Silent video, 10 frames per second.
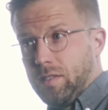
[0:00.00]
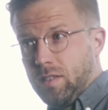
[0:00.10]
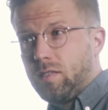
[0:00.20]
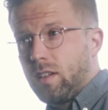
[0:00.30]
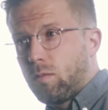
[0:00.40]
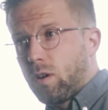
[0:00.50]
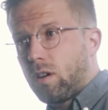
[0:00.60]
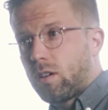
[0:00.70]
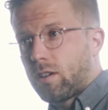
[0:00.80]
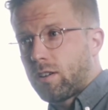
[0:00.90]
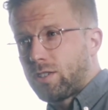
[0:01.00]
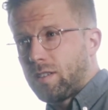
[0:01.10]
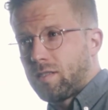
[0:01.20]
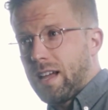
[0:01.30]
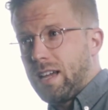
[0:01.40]
of existing work
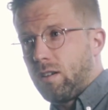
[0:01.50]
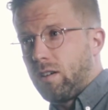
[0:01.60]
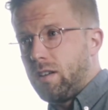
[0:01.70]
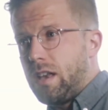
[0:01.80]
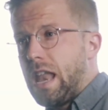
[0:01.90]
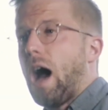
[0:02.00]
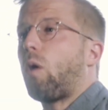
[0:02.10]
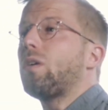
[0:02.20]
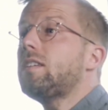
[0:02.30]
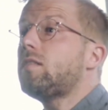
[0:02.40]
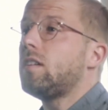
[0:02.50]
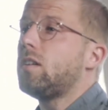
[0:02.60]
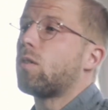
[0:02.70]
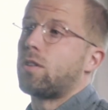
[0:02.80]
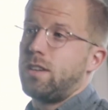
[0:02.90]
sheds light on how
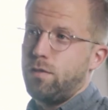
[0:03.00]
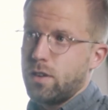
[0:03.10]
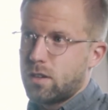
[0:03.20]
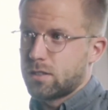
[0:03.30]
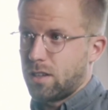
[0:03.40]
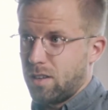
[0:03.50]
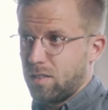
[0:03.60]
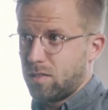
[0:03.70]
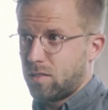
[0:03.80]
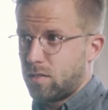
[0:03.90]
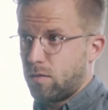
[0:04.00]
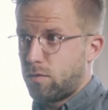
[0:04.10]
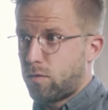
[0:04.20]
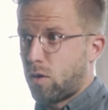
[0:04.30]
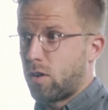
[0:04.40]
easy or difficult it is
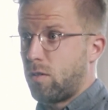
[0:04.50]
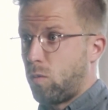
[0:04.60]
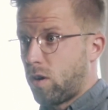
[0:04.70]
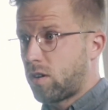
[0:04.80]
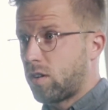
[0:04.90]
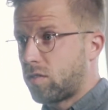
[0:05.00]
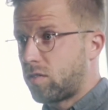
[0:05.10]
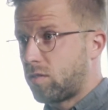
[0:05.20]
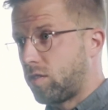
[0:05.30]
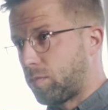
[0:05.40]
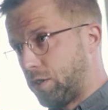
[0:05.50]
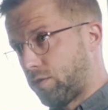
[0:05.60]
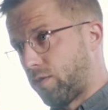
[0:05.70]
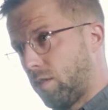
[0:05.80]
for workers to switch